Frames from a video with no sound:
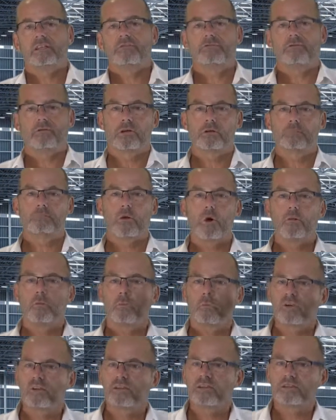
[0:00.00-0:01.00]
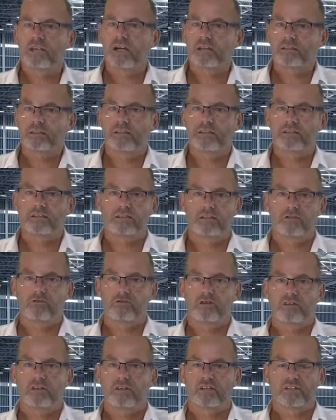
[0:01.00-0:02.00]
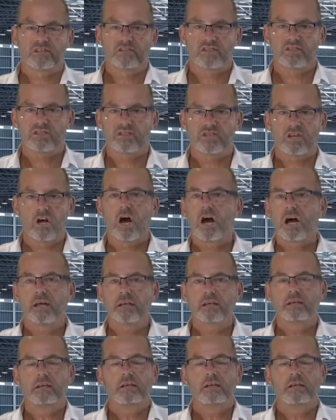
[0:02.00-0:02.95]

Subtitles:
from the moment we start considering the design